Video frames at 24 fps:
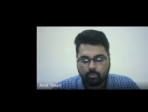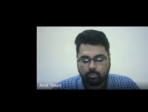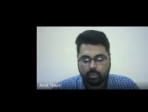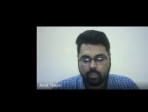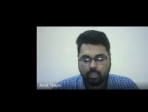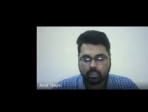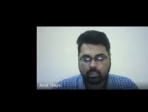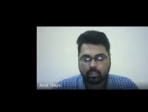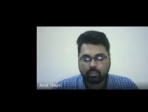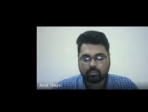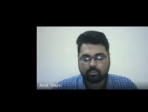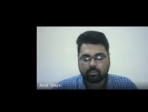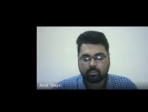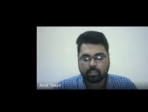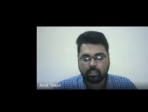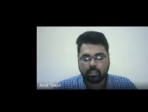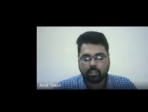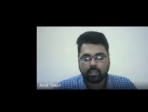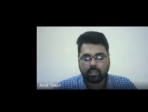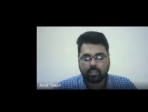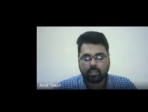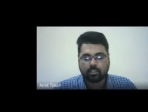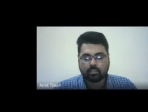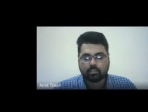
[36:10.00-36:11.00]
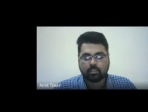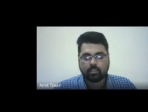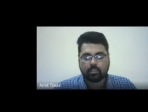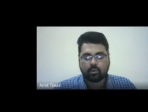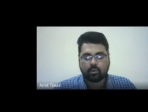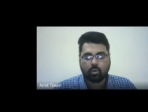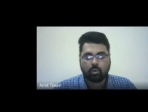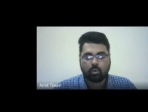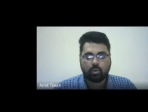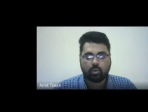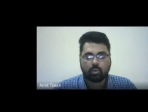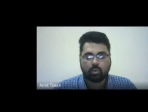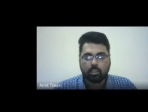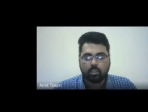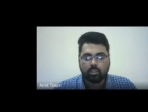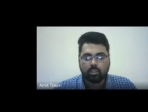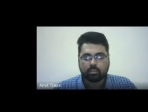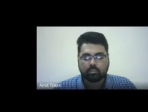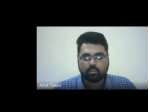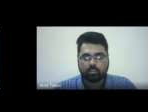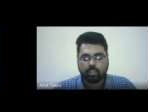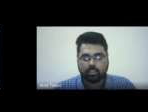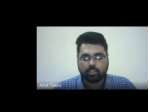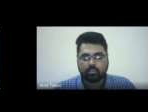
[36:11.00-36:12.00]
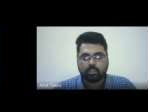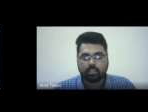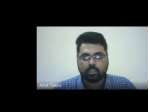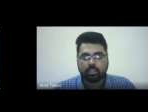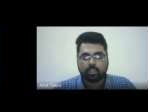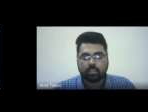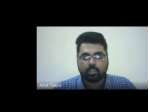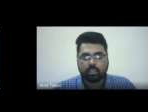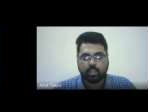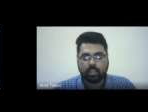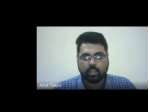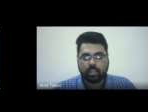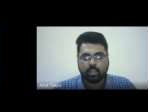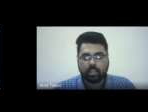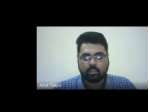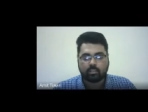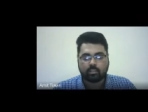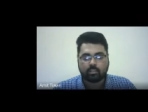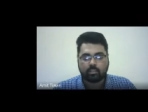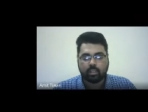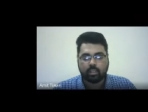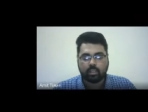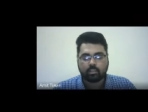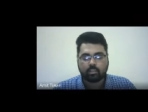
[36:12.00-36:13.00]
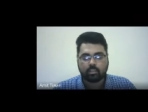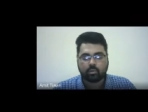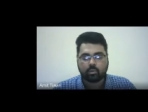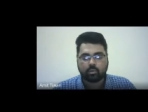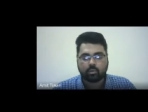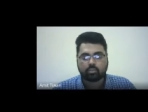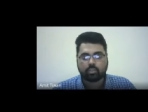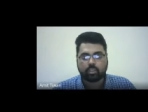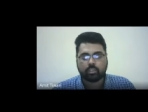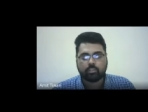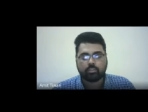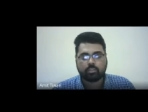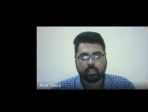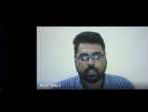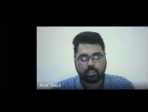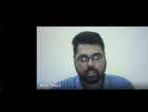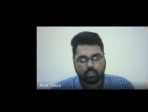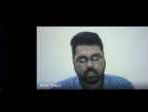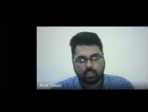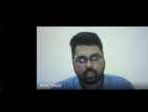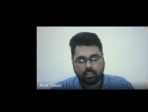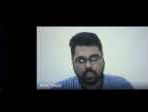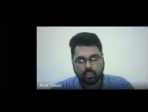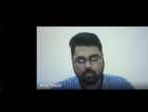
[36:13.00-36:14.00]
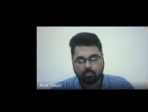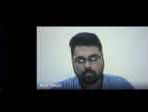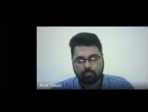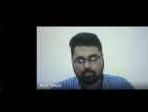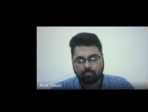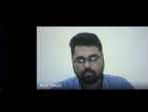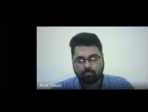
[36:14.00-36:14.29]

be considered. That is no changing in any. There is no changing in the